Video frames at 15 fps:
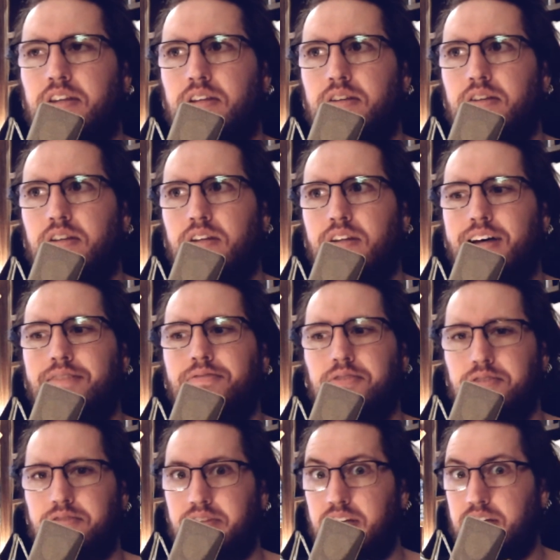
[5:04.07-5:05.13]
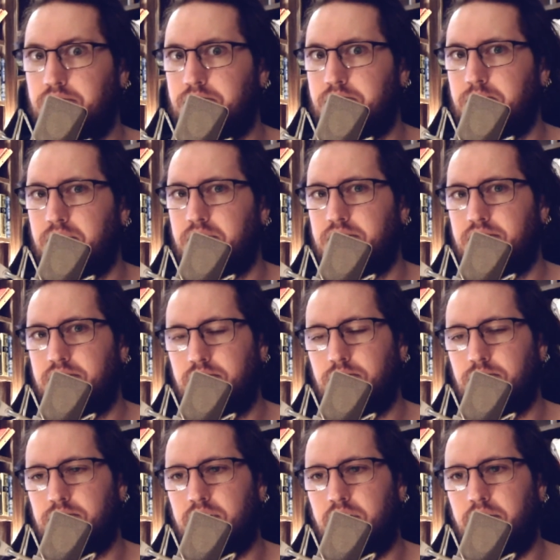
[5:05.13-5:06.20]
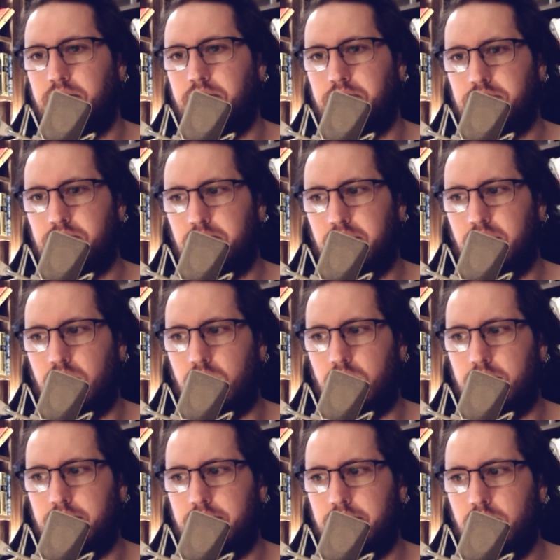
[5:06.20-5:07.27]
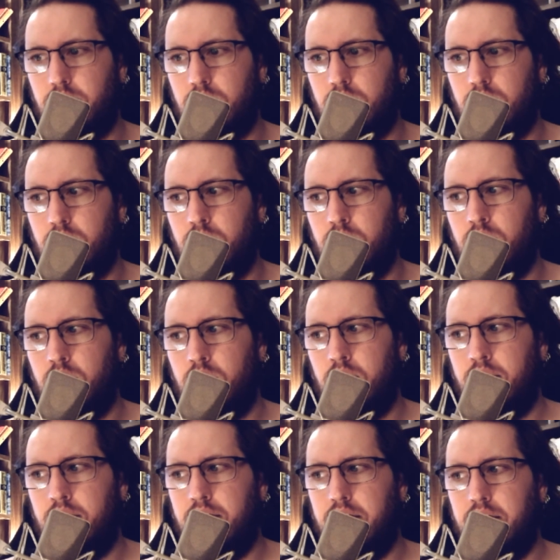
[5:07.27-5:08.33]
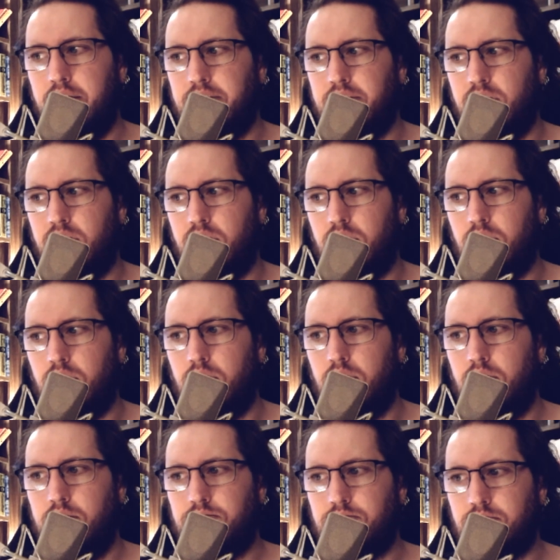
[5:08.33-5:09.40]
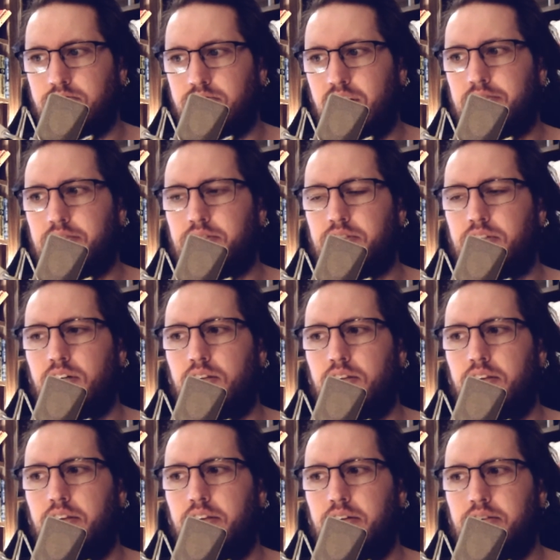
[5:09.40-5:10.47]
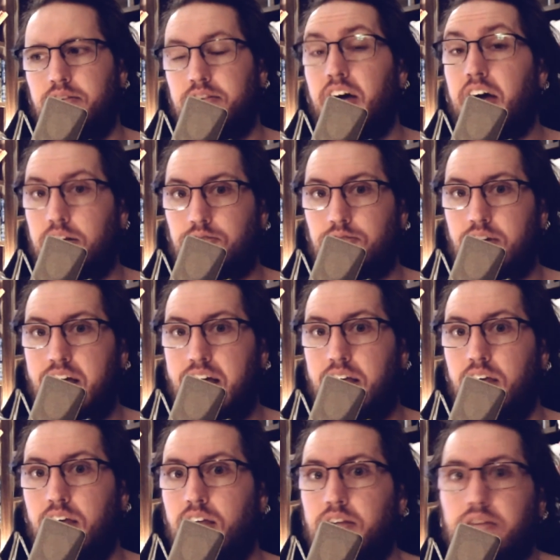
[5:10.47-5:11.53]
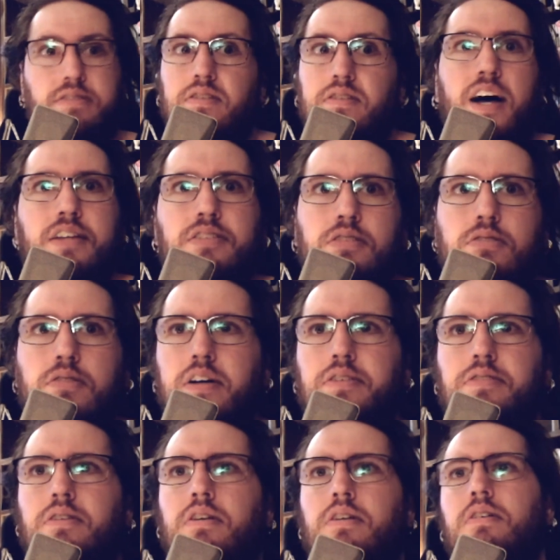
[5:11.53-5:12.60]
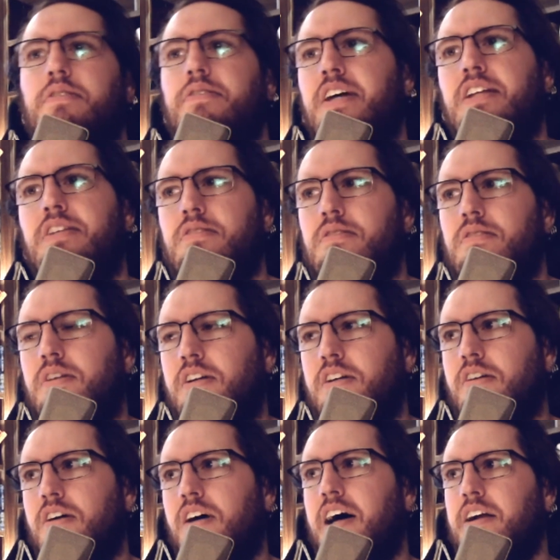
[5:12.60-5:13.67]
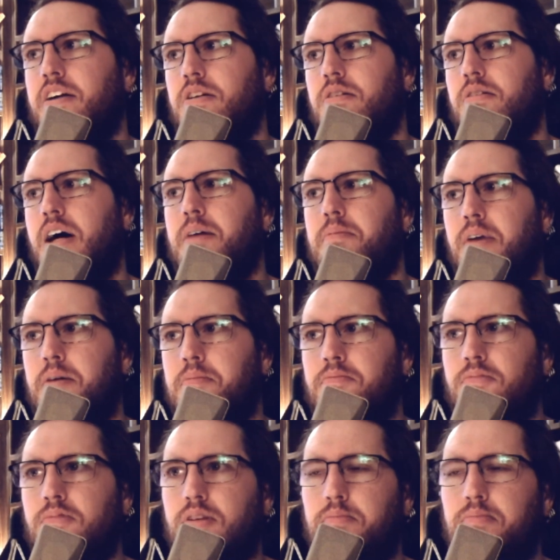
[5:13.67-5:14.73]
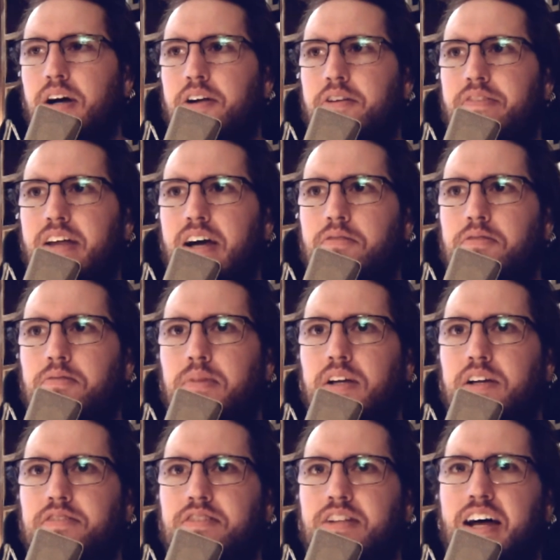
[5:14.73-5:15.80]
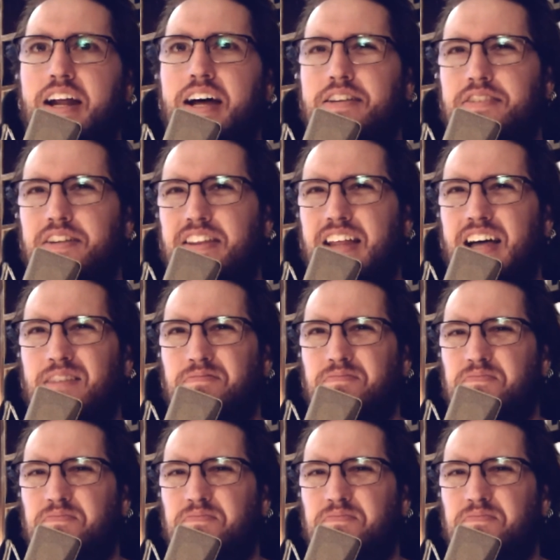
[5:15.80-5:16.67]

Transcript: the the levels of the instruments do sound noticeably off. And then Survivor's Guilt, the title track, that's a great song. That's like I don't know. I'm I'm really proud of that one because that has like that